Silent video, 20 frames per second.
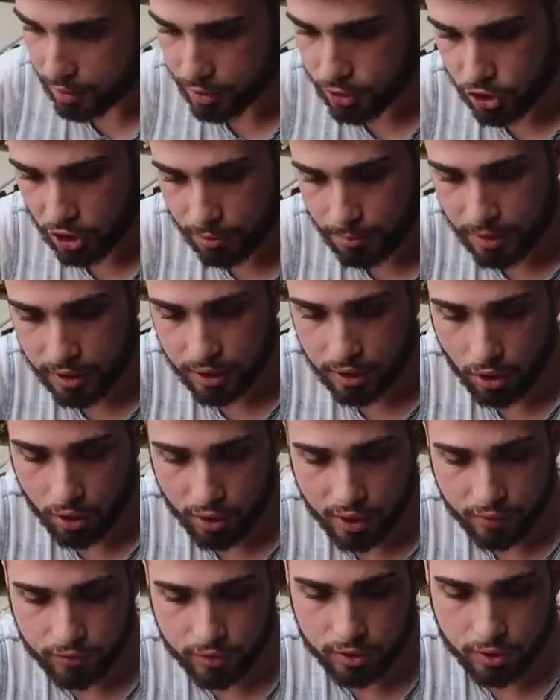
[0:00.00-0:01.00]
Legitimately, all
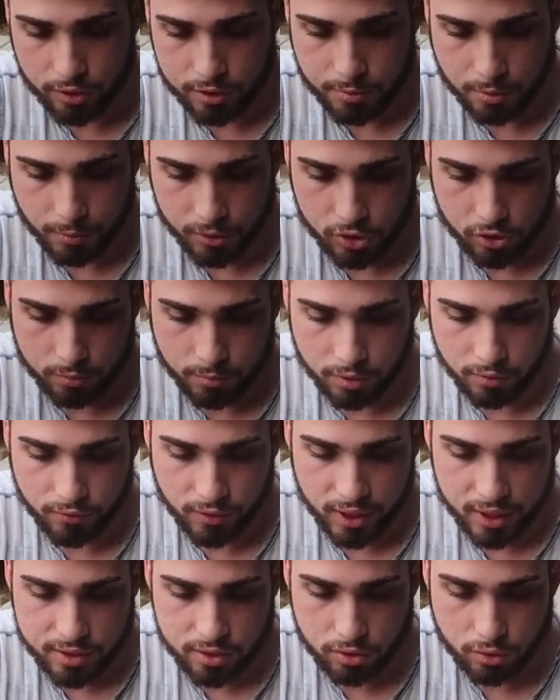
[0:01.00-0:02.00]
you have to do is pretty much remove
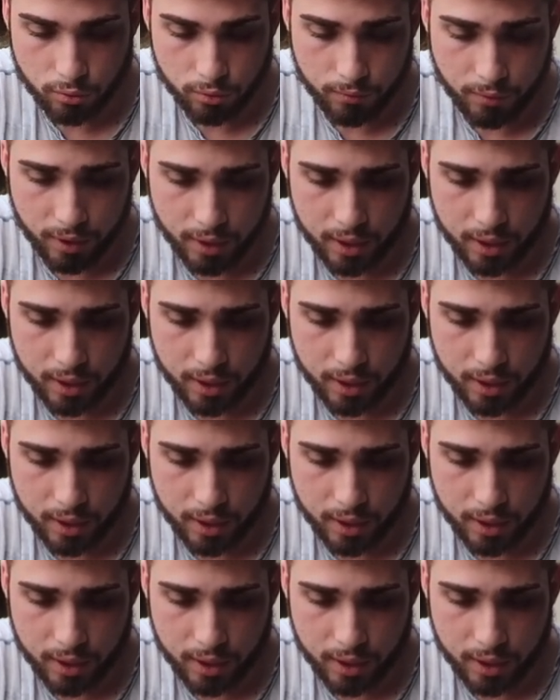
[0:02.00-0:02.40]
this screw right